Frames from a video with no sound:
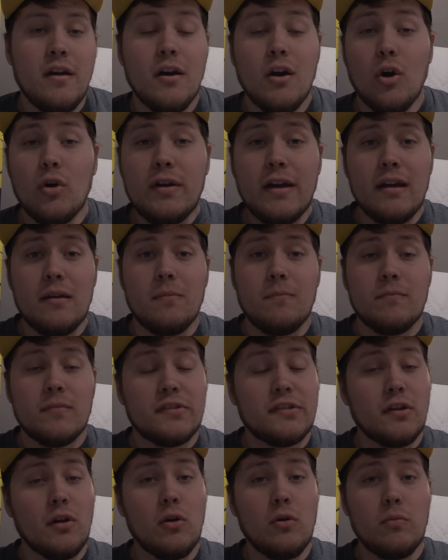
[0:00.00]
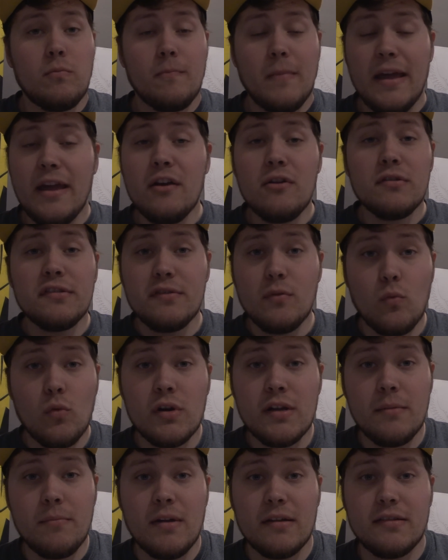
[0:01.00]
Okay, so here's the
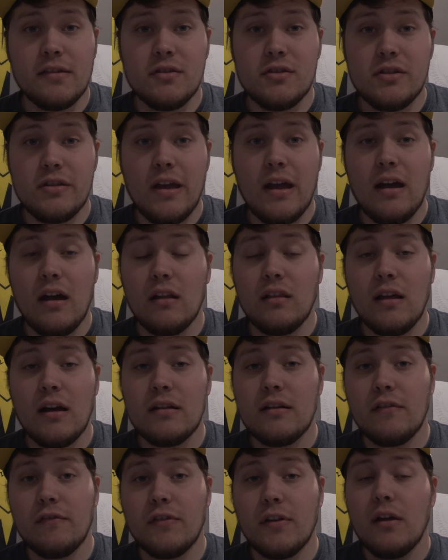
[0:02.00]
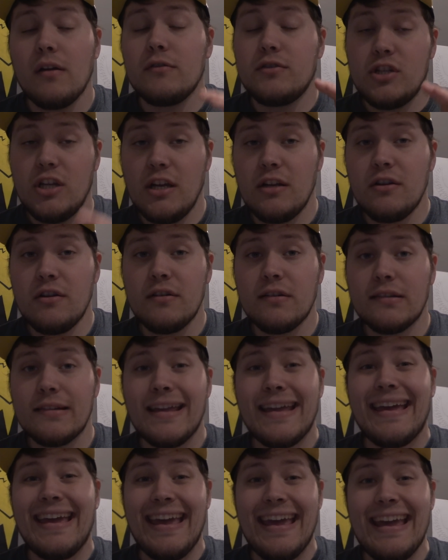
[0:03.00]
warning message that a lot of
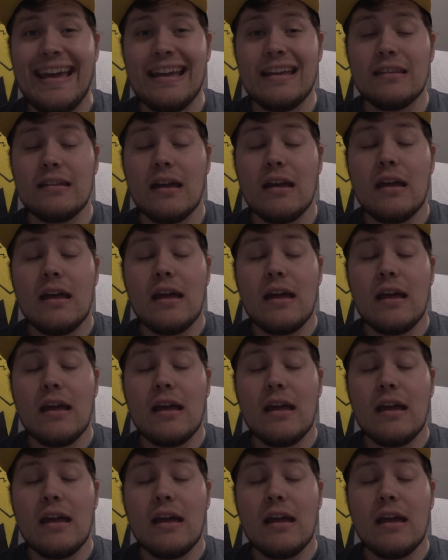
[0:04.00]
cheaters and